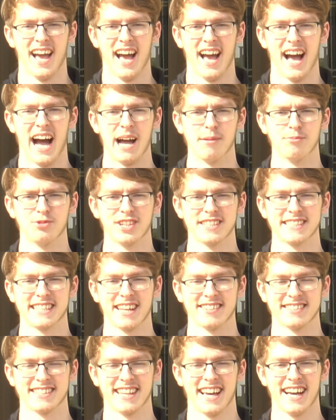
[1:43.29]
I'm just
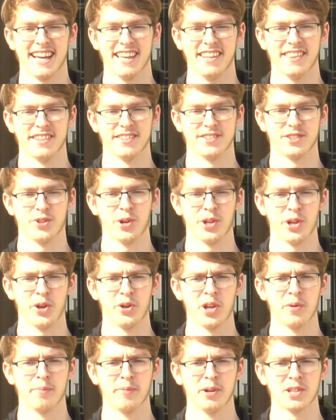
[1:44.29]
outside the Student
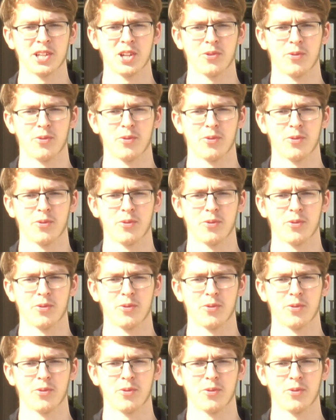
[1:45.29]
Union building